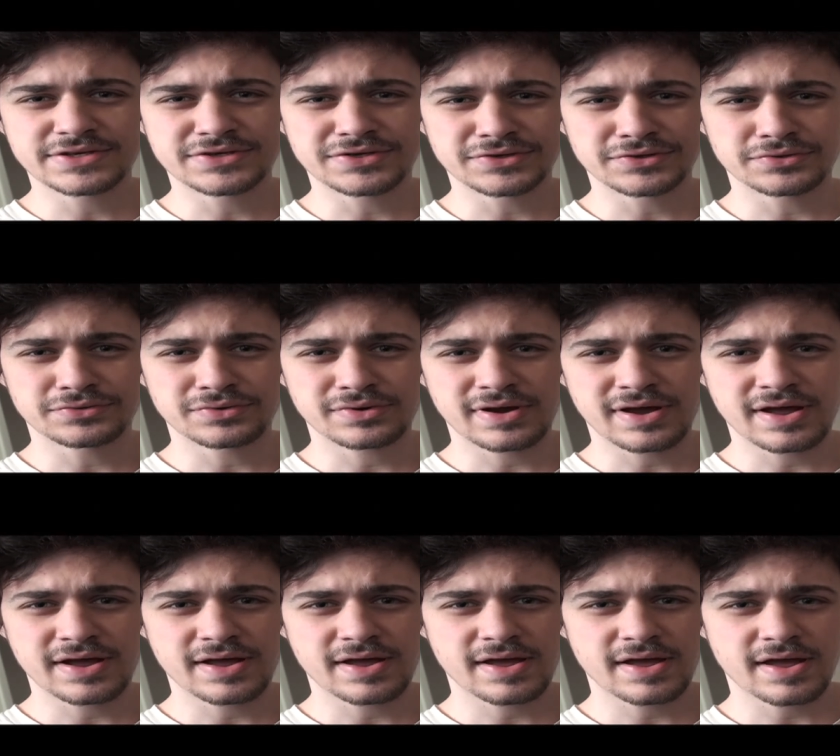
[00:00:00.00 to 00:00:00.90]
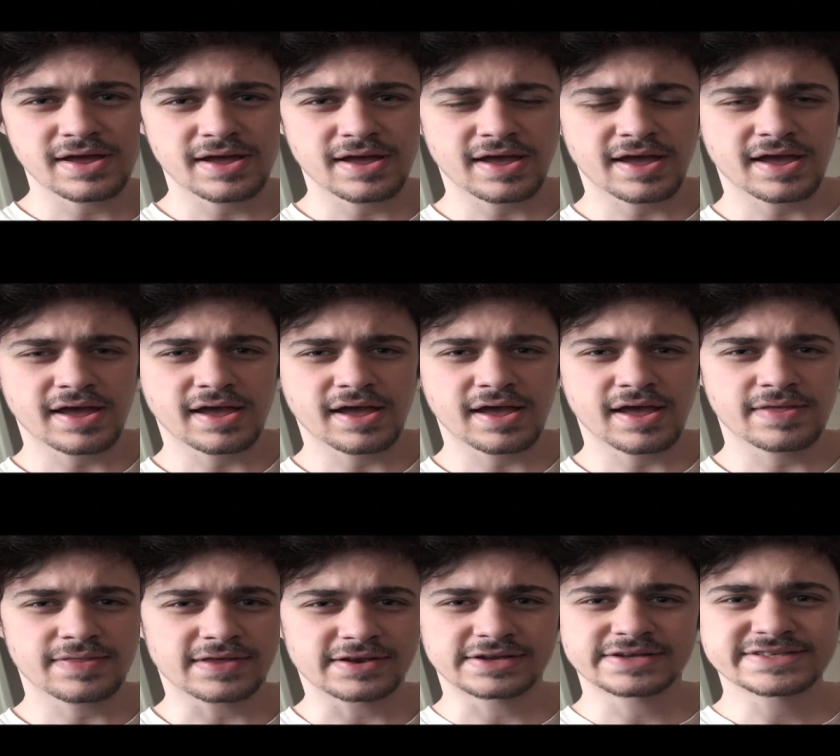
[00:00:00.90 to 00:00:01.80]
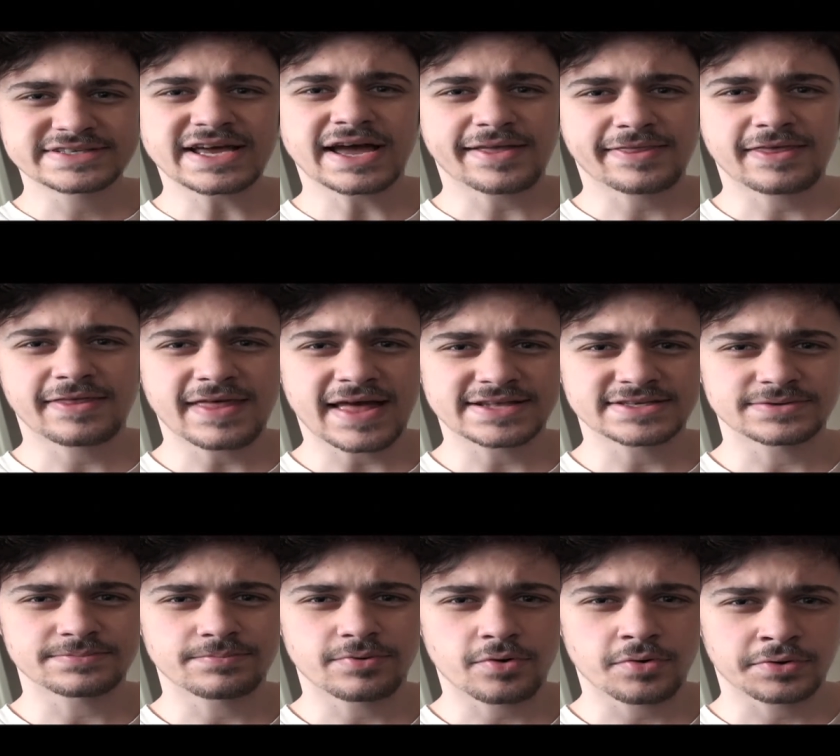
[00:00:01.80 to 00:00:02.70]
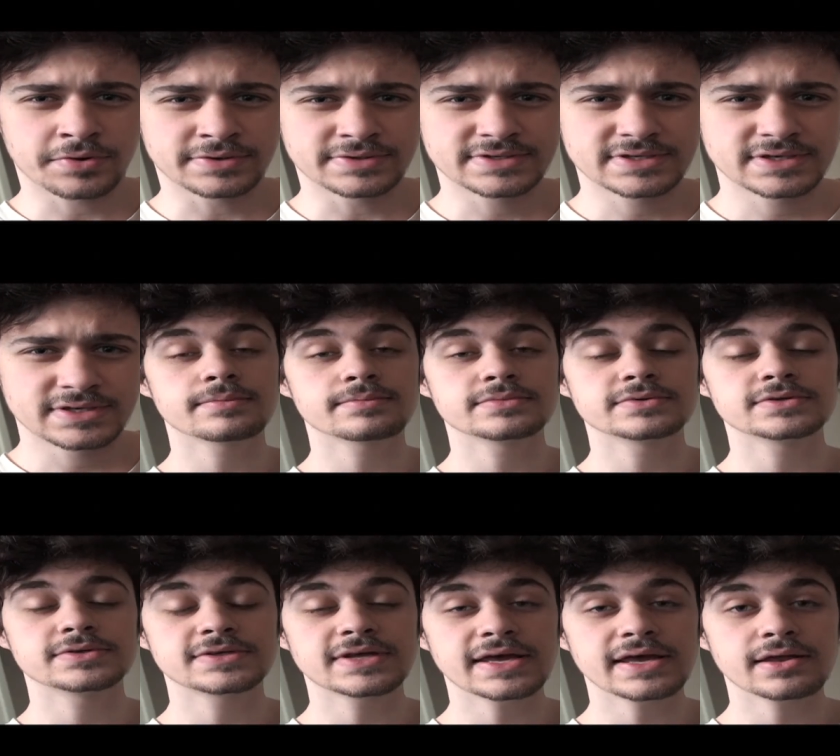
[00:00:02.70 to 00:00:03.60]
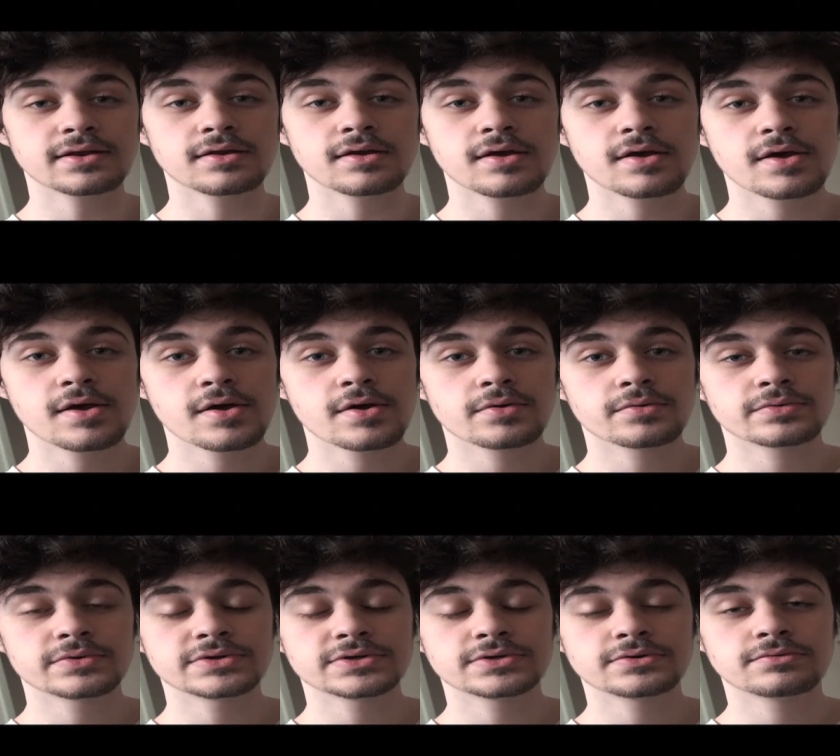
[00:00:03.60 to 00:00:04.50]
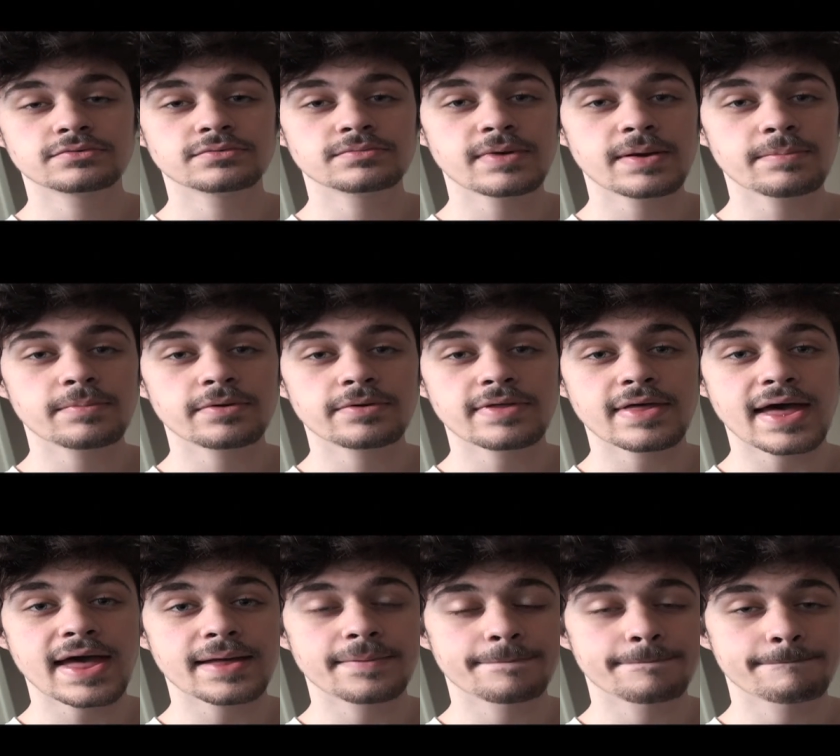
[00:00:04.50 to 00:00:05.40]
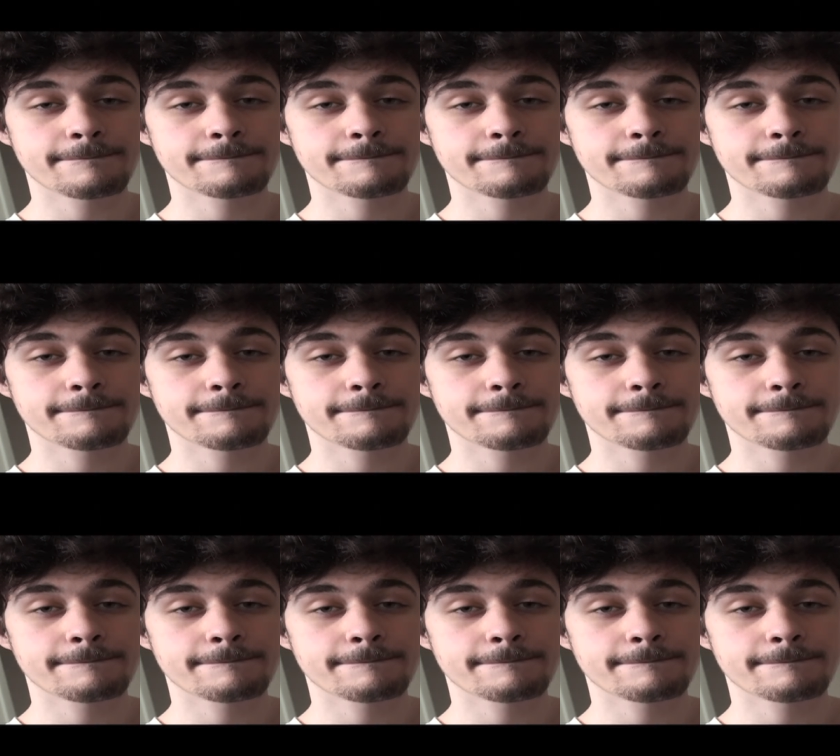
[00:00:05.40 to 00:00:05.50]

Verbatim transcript: to and then decide that that's important. I'm just saying, we should remember that.